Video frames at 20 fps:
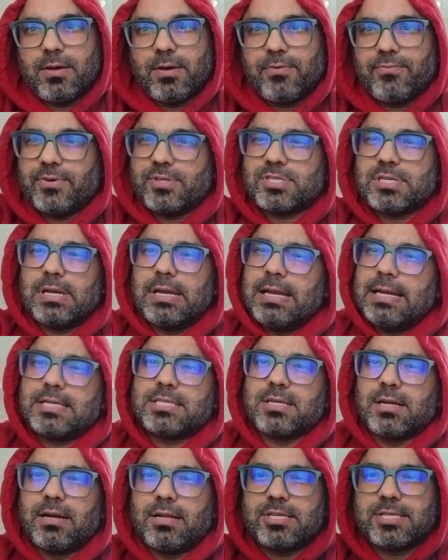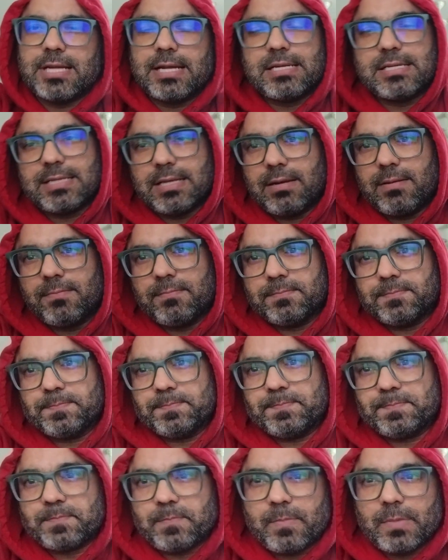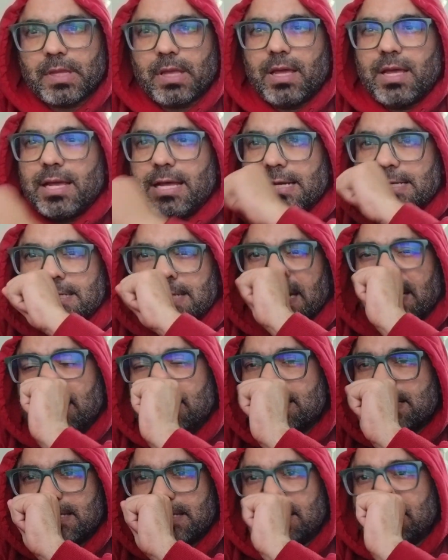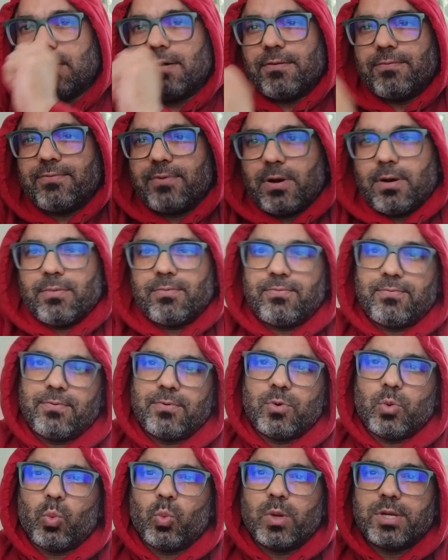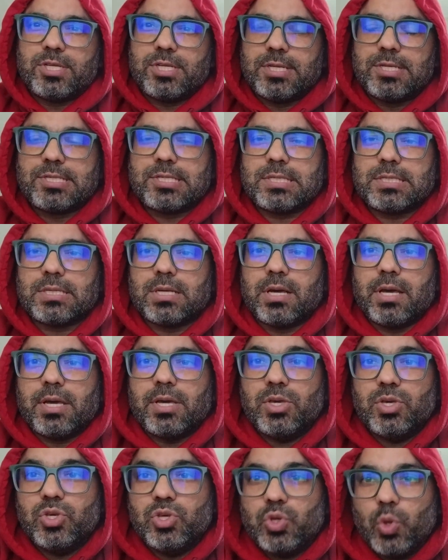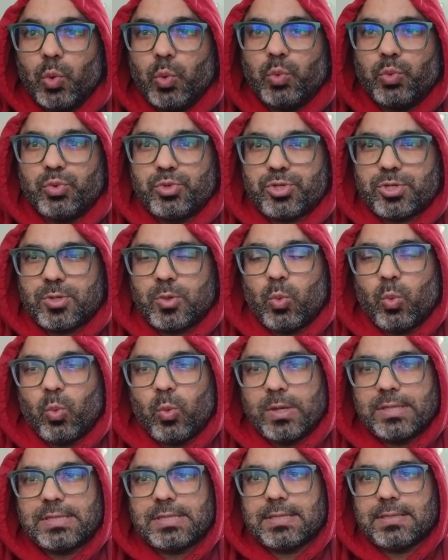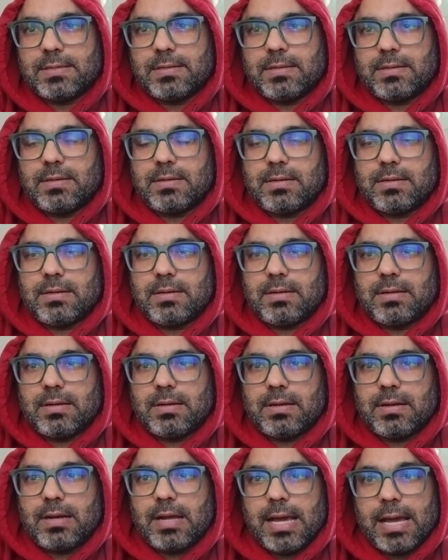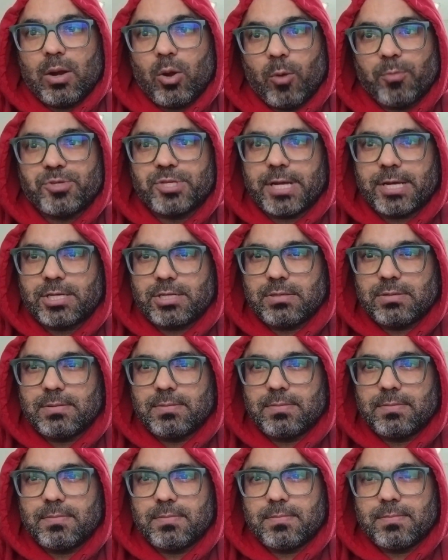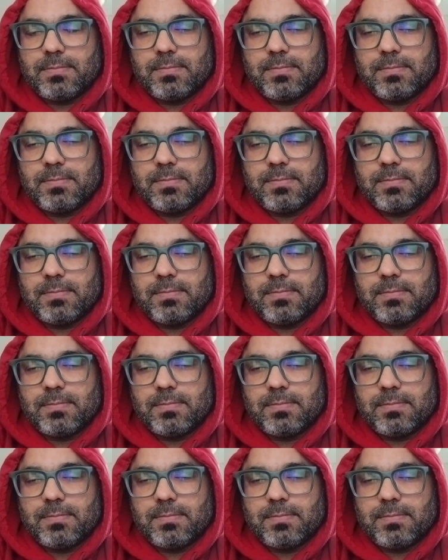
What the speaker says: First, let's understand tell. Tell is the verb which is used with an object.